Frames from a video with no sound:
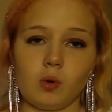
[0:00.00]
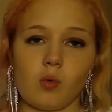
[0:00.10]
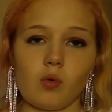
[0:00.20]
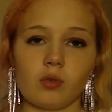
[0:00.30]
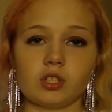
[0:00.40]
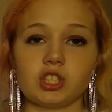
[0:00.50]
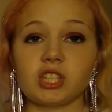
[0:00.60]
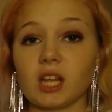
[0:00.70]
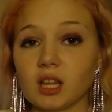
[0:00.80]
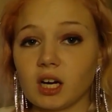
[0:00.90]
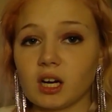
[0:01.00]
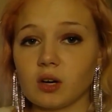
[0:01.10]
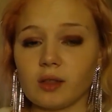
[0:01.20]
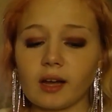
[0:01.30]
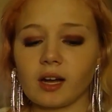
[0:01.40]
or jello,
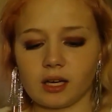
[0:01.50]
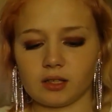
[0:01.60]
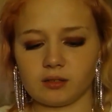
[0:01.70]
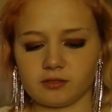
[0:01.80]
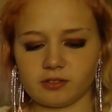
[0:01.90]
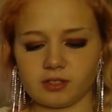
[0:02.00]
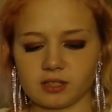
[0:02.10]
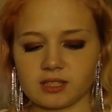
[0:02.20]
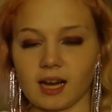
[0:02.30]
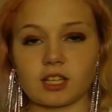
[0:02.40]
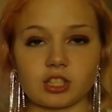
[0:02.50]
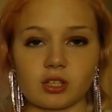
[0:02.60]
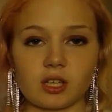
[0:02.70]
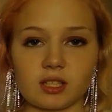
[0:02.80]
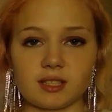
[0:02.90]
that kind of texture
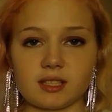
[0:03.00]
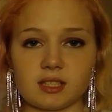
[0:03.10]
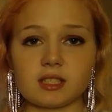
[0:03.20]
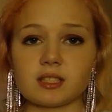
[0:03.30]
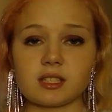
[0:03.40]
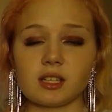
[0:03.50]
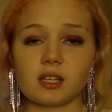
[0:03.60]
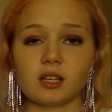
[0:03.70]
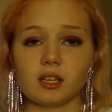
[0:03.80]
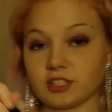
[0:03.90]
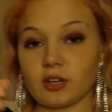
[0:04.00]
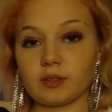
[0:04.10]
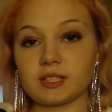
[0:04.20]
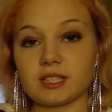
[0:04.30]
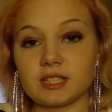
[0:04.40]
and consistency. So
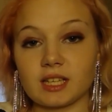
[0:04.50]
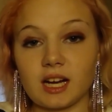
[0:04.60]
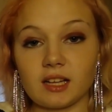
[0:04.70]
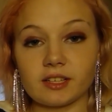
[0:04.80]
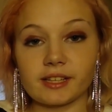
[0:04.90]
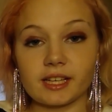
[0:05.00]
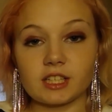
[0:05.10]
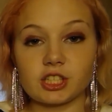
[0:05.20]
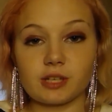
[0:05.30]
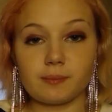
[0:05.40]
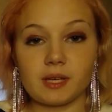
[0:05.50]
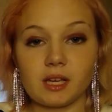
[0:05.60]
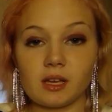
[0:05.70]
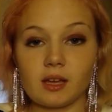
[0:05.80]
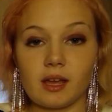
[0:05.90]
this is the color that it should be
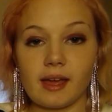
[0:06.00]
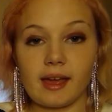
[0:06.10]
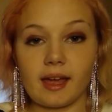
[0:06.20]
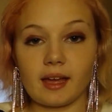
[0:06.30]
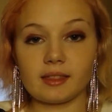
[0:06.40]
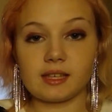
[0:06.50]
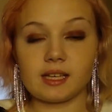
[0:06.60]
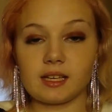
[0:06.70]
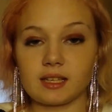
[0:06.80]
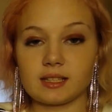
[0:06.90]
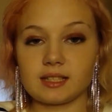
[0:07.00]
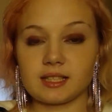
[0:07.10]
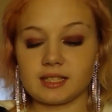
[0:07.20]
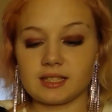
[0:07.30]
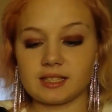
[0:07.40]
and the
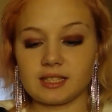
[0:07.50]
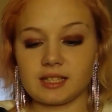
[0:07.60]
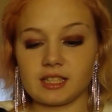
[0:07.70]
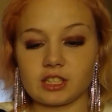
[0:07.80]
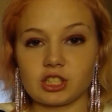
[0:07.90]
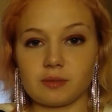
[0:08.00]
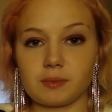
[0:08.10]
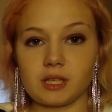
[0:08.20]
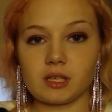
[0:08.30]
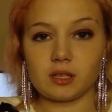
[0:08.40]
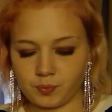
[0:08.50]
consistency that it should be.